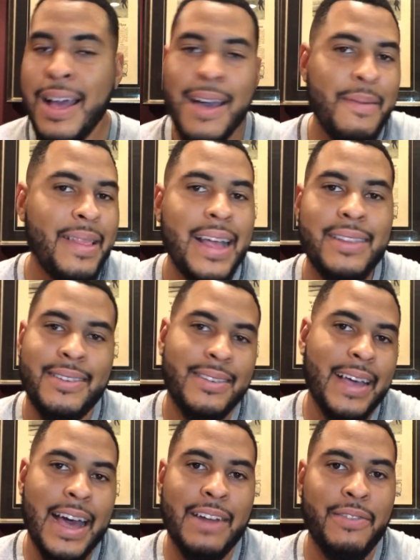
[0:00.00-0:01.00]
I mean, that's
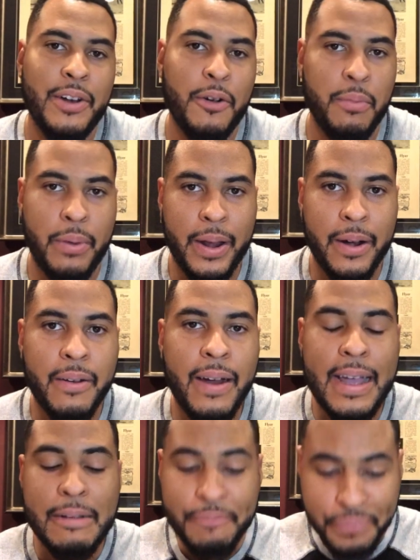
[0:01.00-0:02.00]
just kind of a no-brainer,
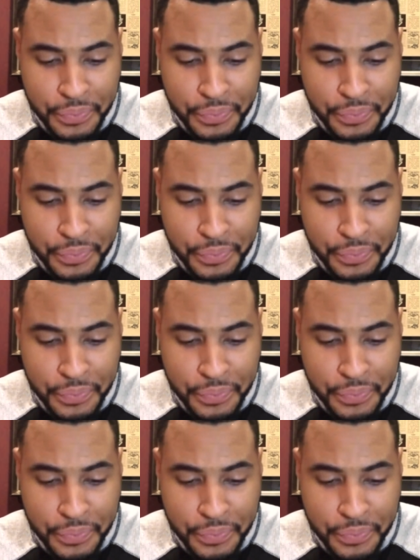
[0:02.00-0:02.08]
right?